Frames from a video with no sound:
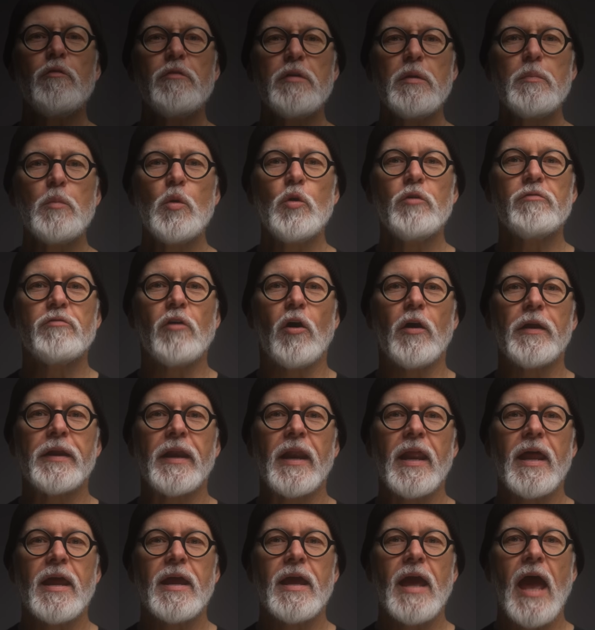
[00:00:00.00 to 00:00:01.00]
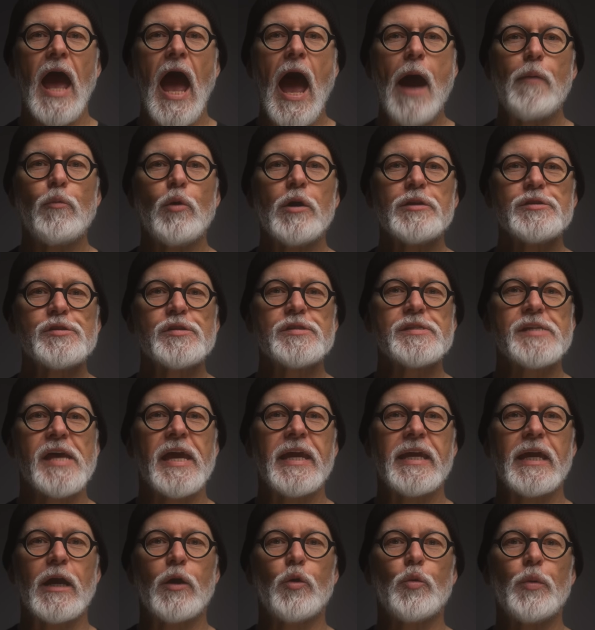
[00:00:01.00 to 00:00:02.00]
we move on, I want to
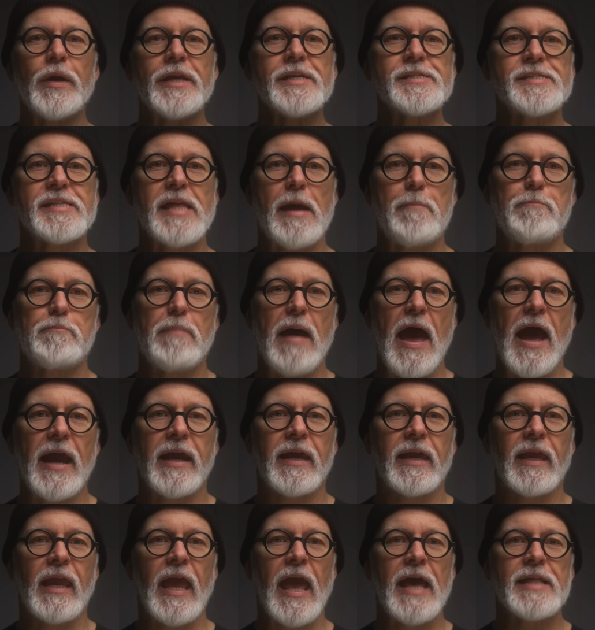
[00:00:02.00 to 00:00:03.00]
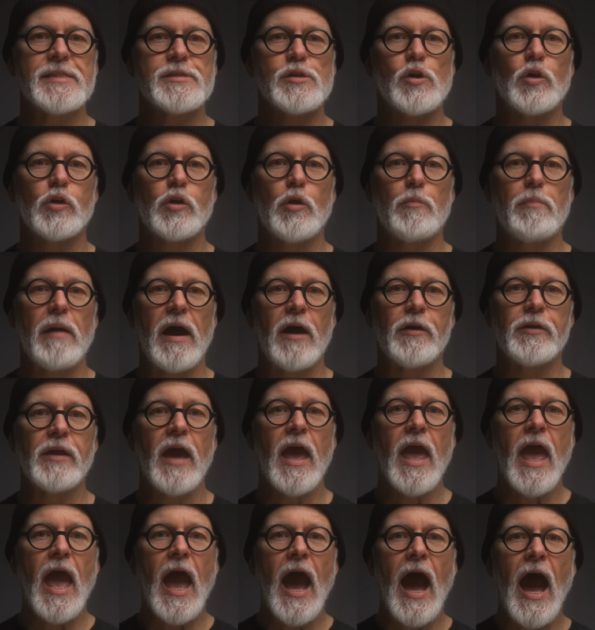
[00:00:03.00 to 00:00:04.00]
take a quick step back and talk about
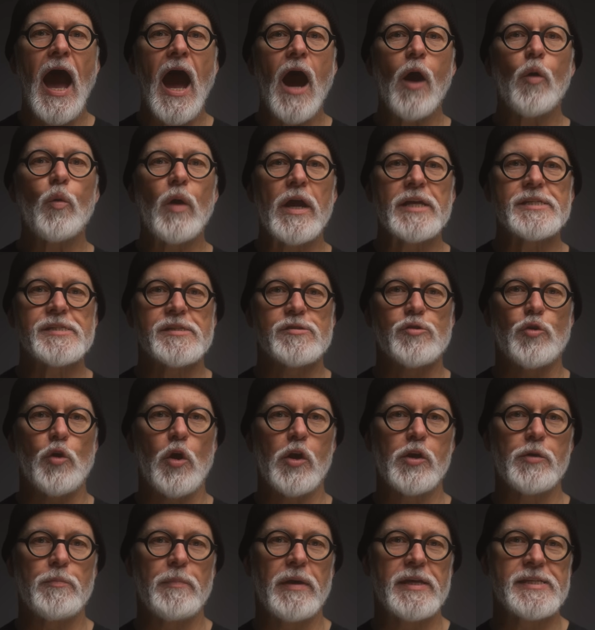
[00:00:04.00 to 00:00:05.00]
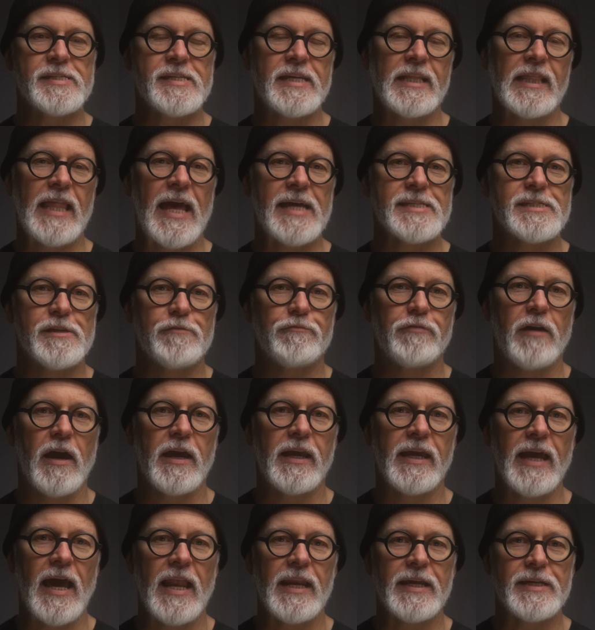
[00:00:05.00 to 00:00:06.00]
how astronomers
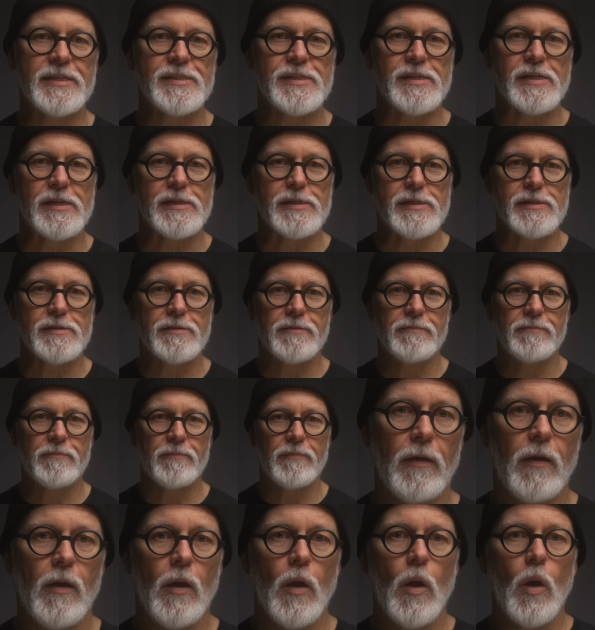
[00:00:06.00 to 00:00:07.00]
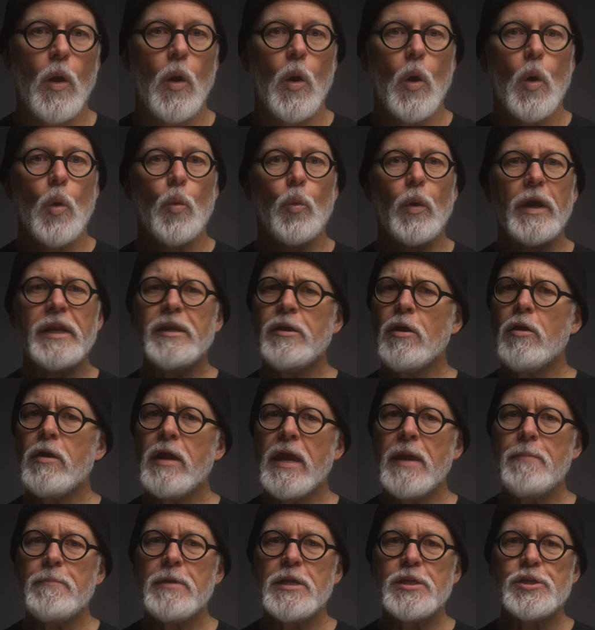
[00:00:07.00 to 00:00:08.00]
classify galaxies. When you're
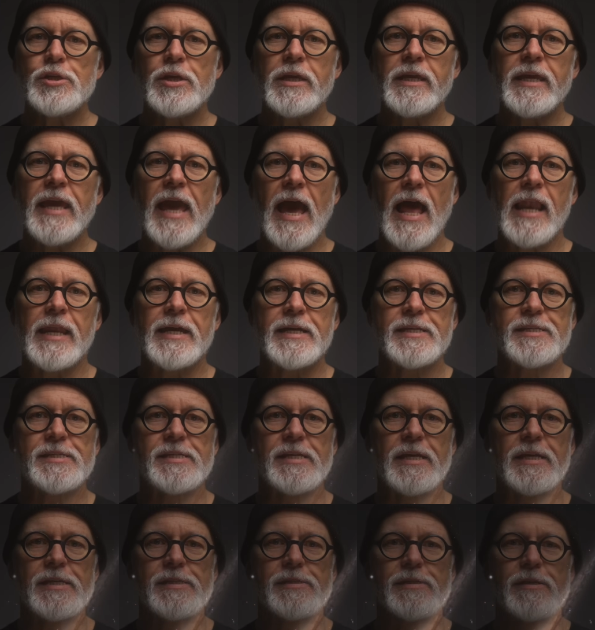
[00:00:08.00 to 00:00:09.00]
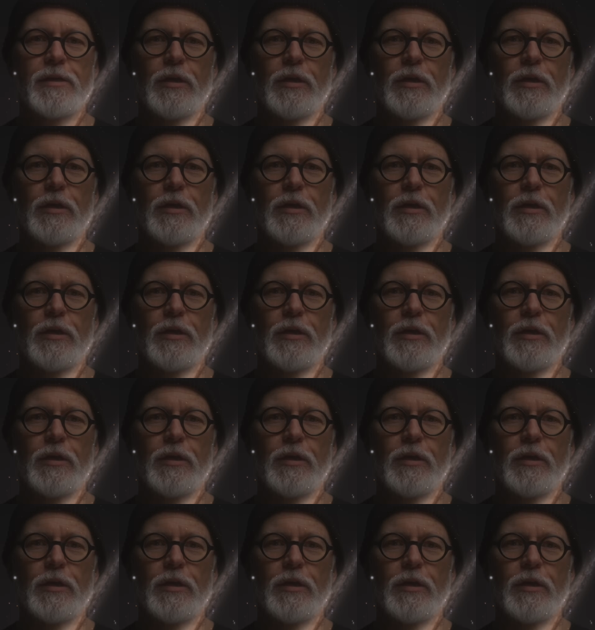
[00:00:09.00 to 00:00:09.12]
imaging galaxies,